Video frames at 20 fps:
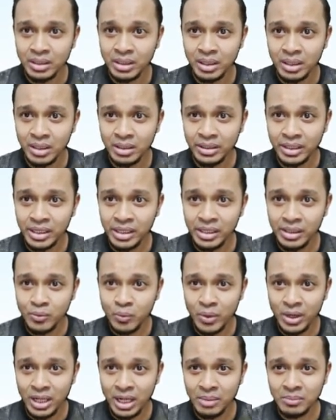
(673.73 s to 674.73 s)
Okay,
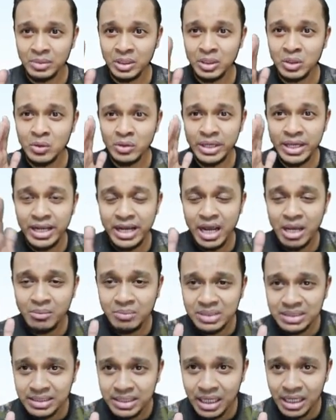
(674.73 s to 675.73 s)
when I'm looking at
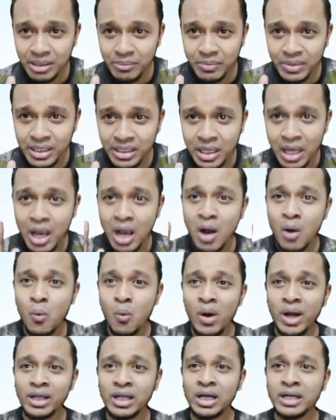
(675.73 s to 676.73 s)
Mr. Amin,
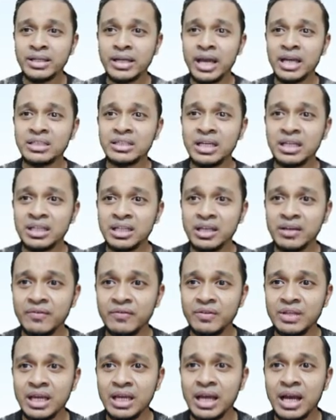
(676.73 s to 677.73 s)
what are the
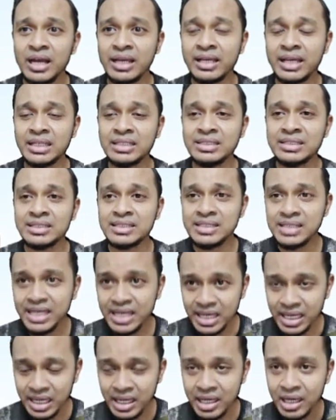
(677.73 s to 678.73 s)
adjectives that I can
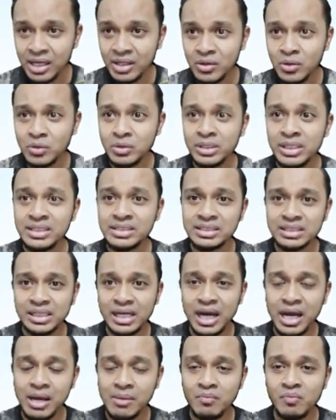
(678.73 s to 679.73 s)
say to
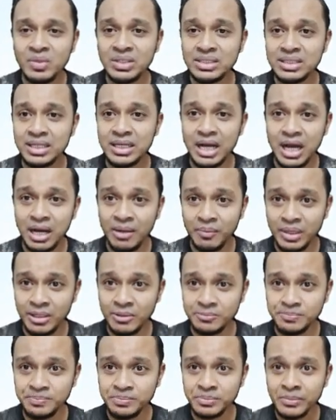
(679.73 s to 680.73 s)
describe Mr.
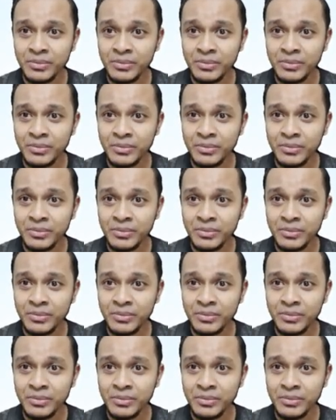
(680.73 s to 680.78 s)
Amin?